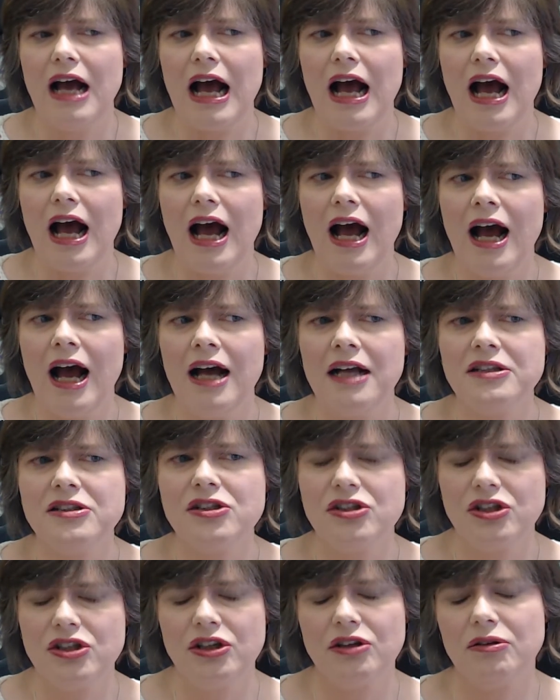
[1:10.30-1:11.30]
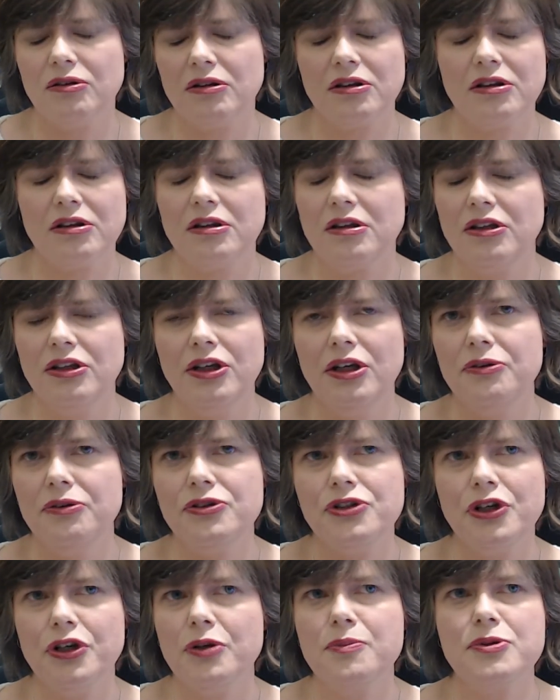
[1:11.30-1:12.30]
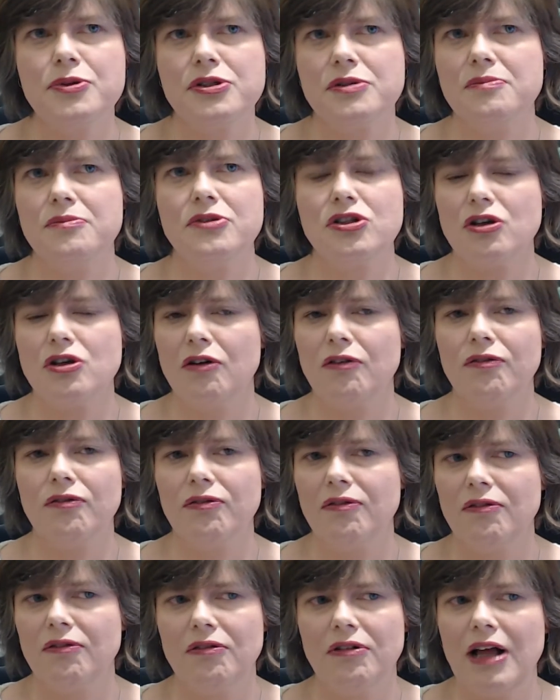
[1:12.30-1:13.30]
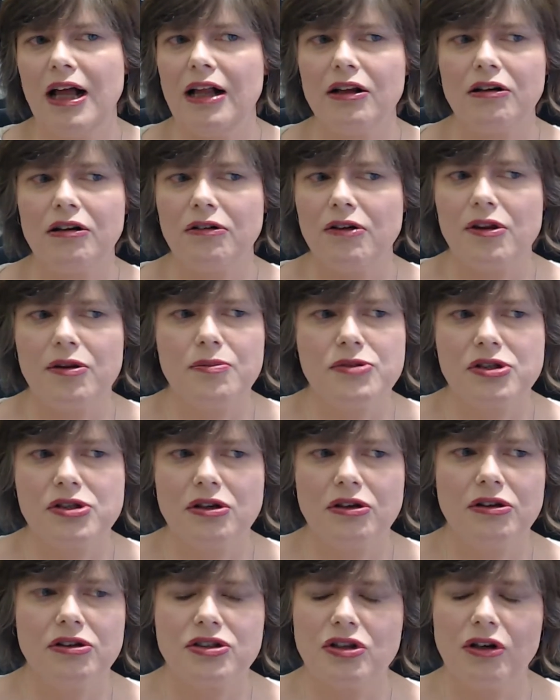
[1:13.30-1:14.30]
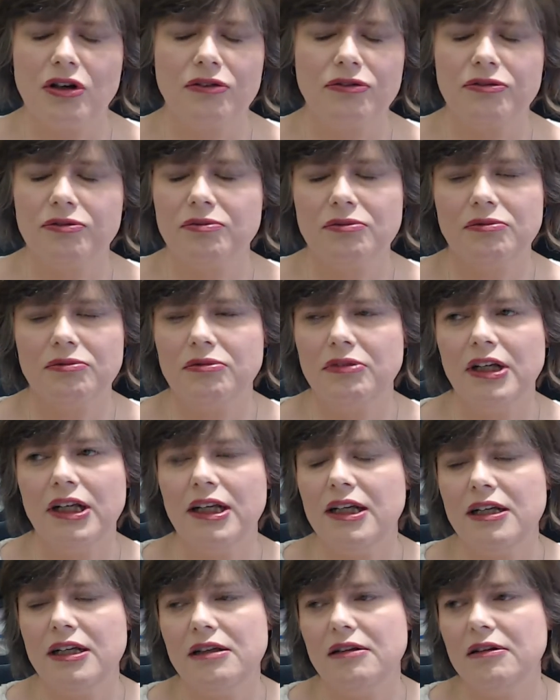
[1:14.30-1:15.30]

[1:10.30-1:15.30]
had YouTube's sort of algorithms are sort of really